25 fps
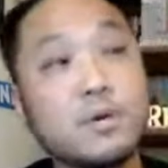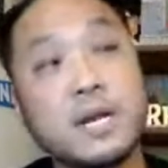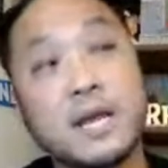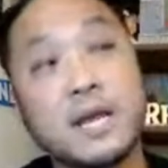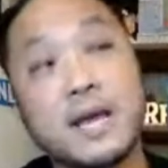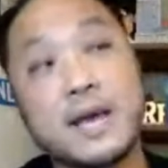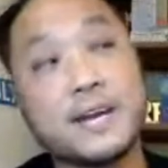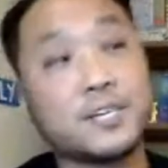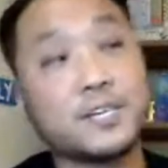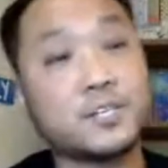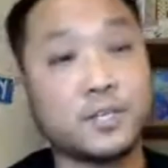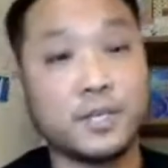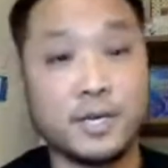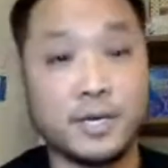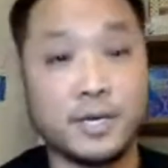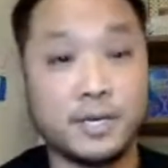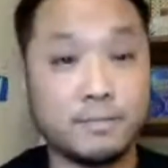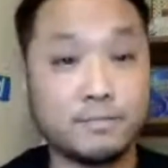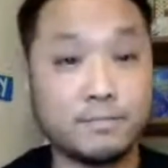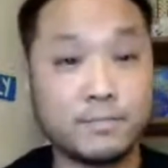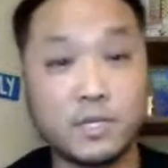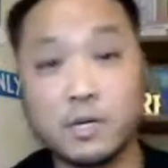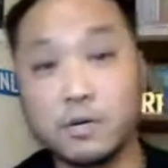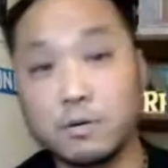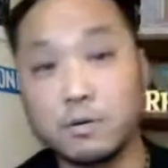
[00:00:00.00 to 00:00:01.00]
going to
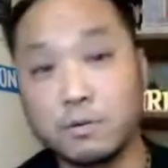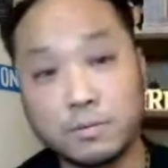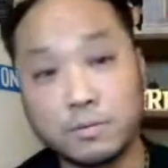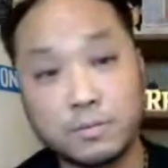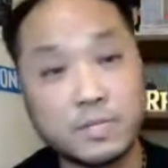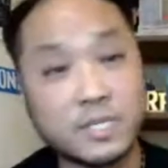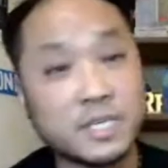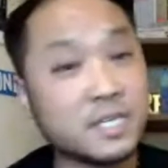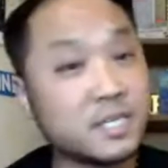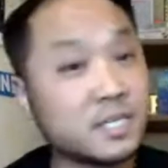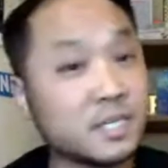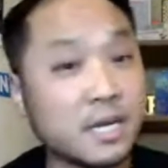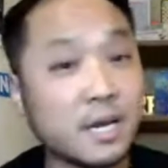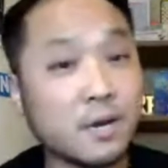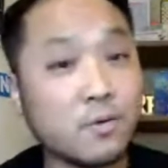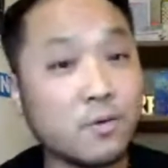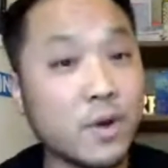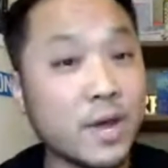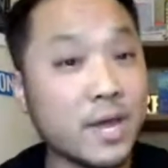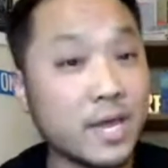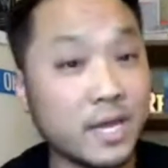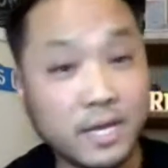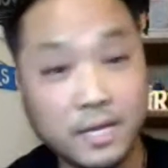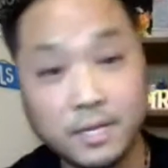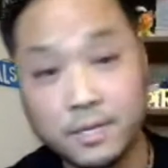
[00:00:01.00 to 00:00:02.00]
actually, to
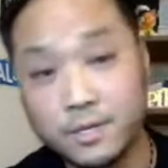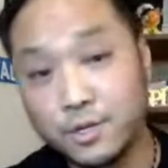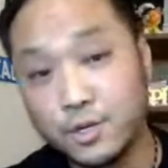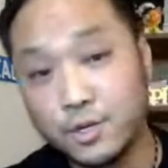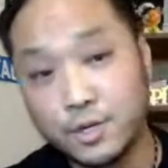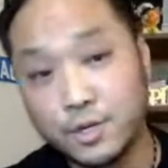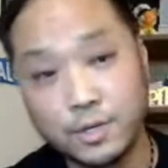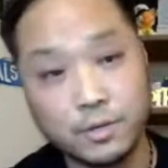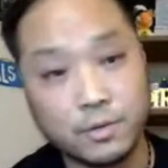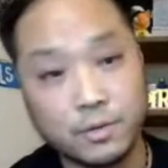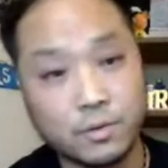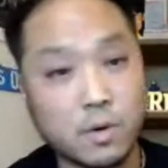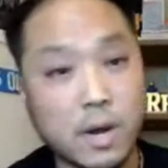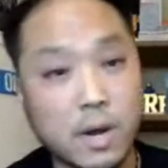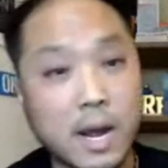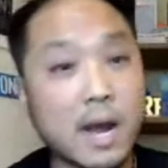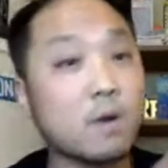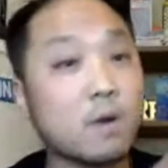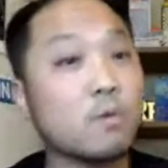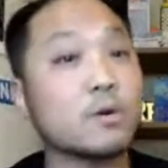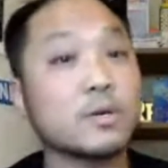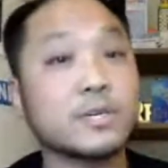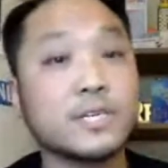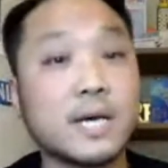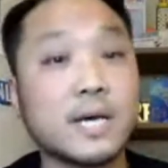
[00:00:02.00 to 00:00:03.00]
segue into
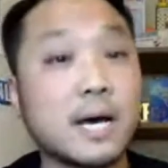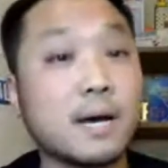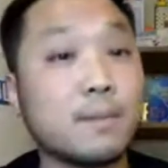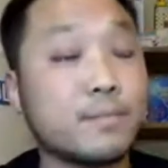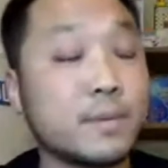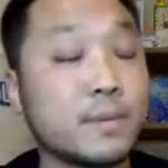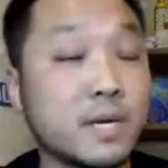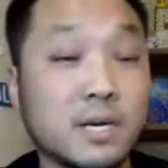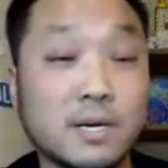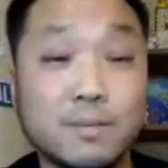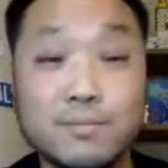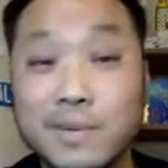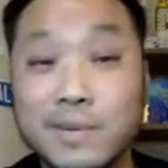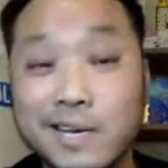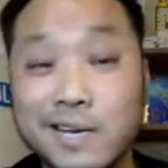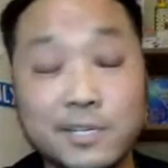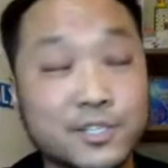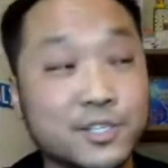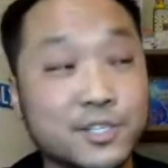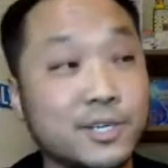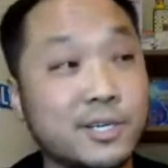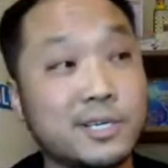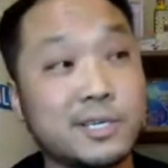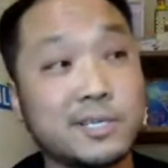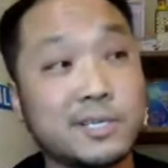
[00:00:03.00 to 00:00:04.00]
our topic, I'm
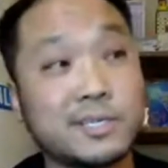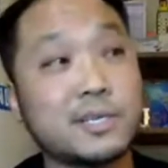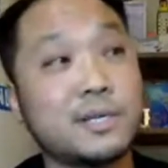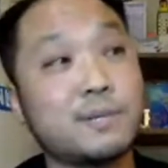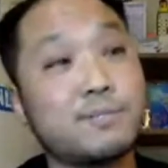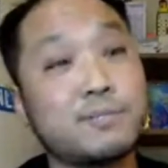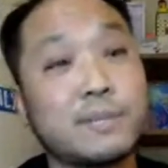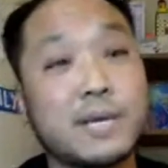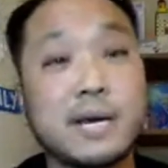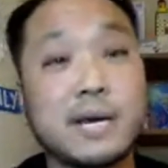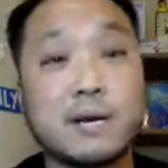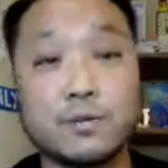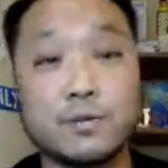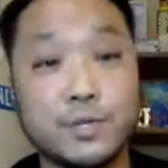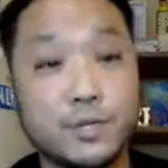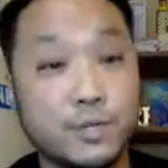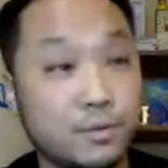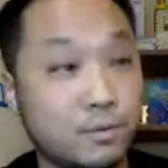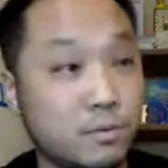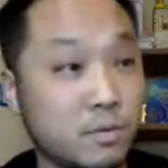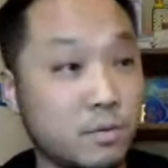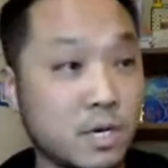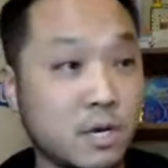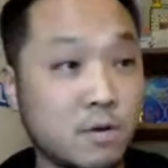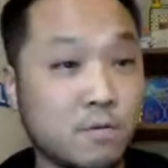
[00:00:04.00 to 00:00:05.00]
actually going to skip down
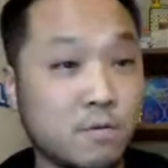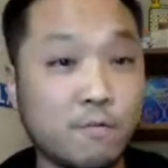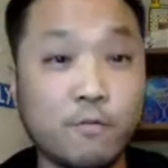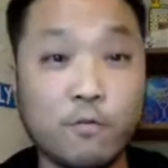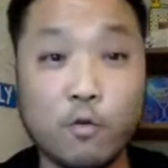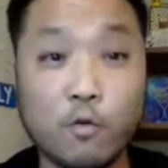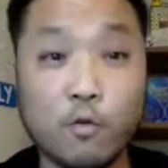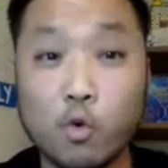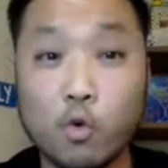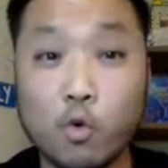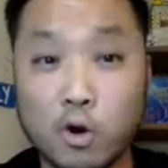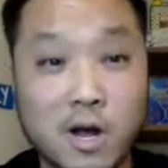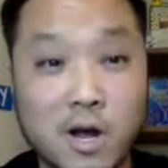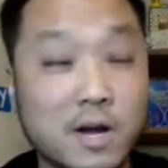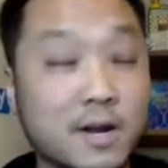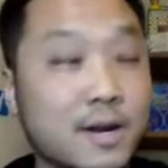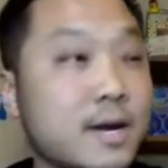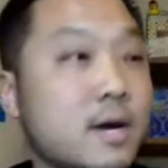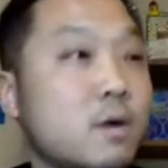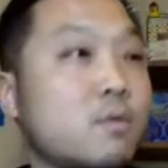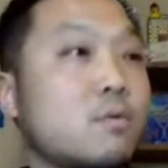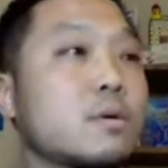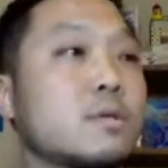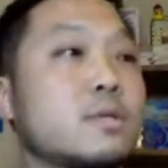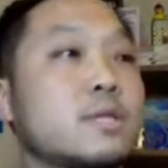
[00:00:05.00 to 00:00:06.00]
to 4 on
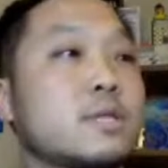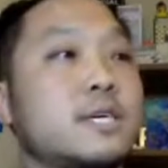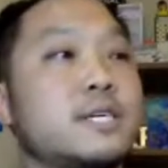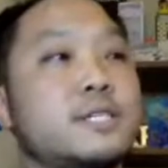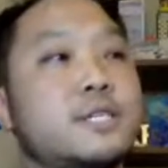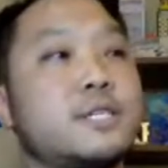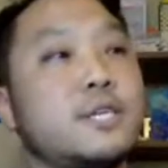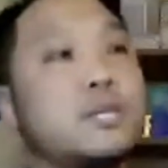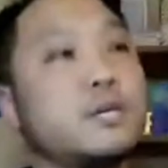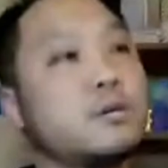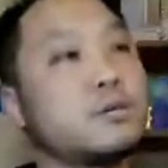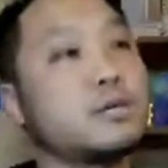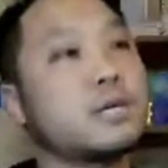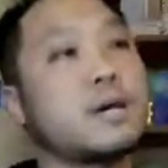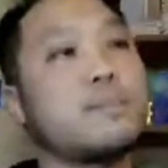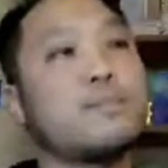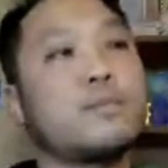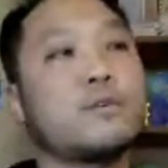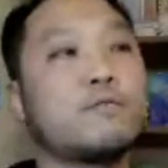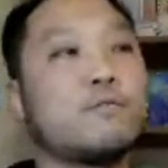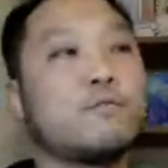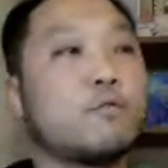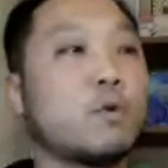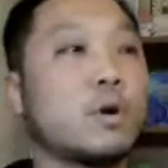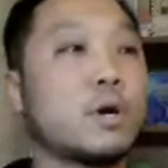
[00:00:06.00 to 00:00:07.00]
our list here,
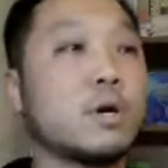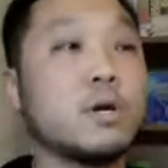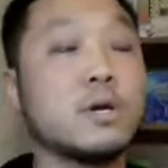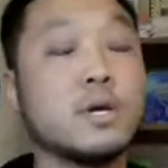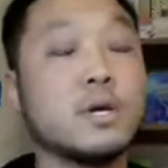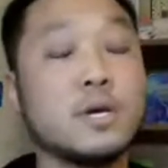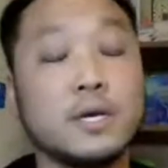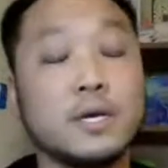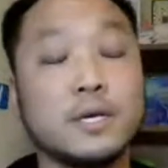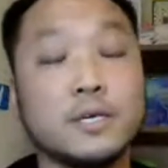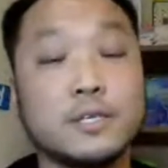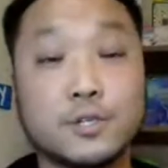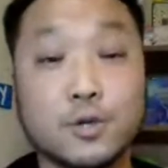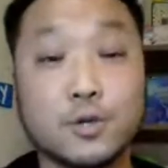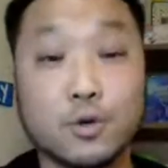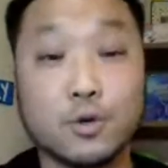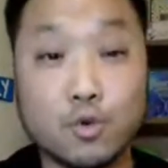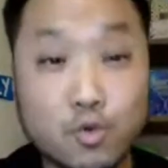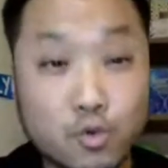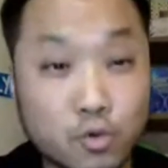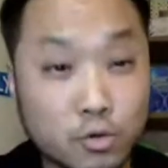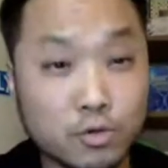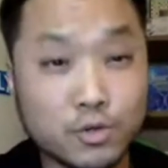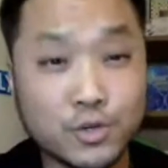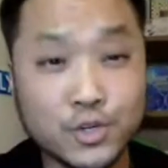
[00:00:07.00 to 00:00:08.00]
topic 4. So
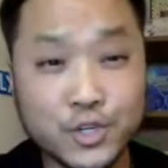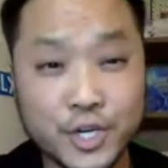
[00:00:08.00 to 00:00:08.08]
cruise